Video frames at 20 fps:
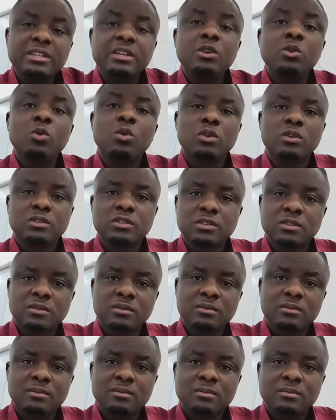he wants.
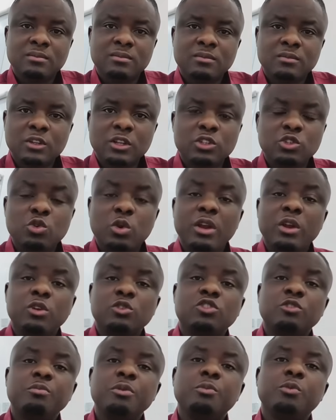So a lot
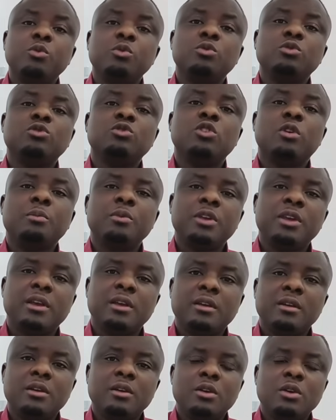of people will stop here.
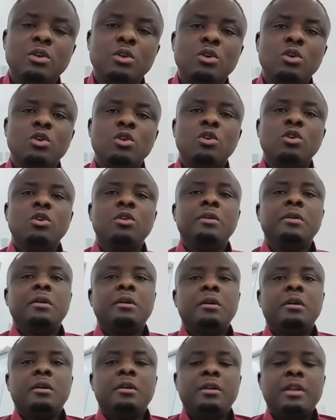
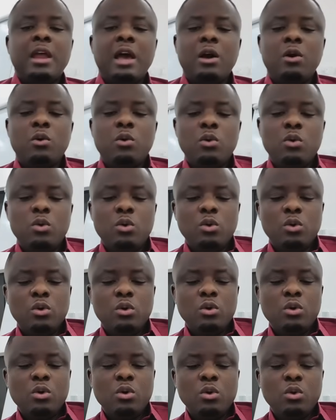Now,
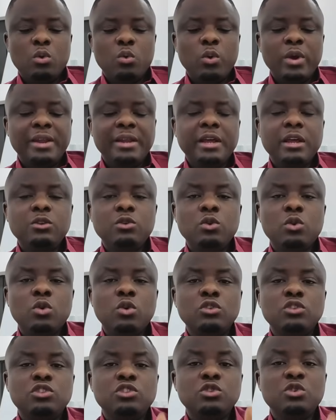whether you
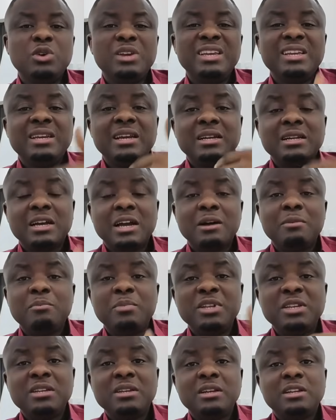continue in that
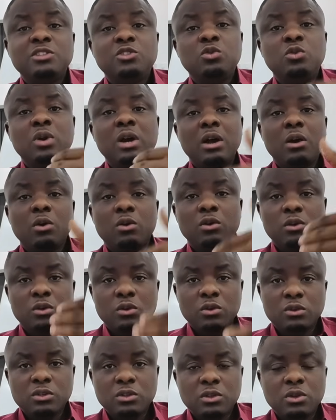company that you are or
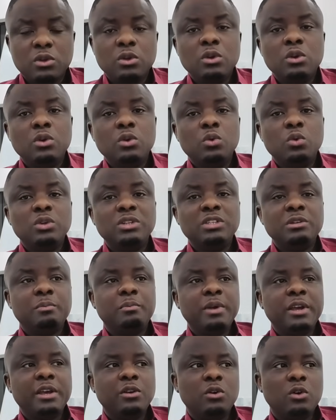not will
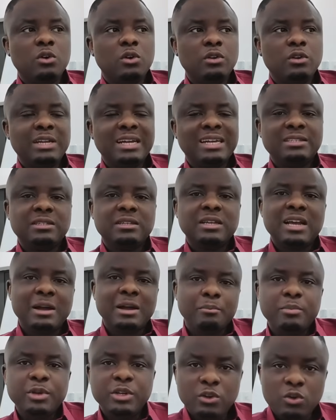depend on that
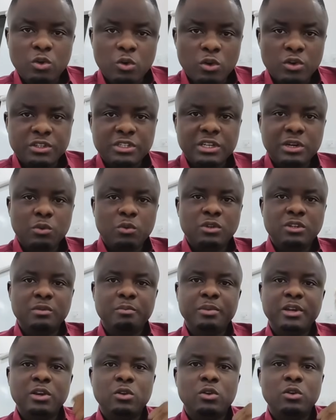company culture, will
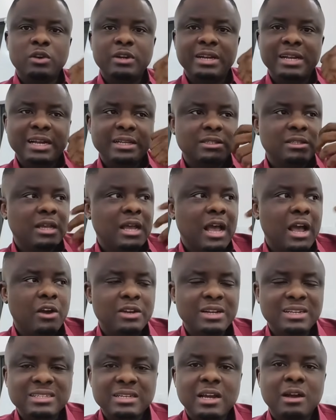depend on that how
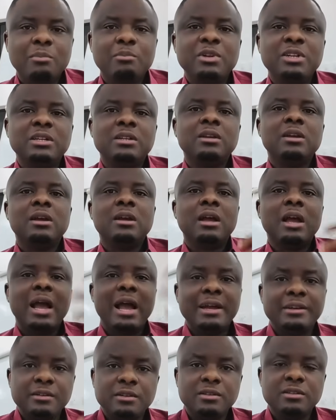that company
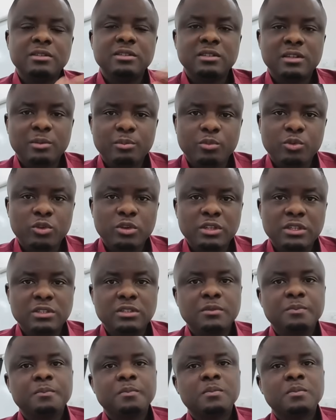handles its employees.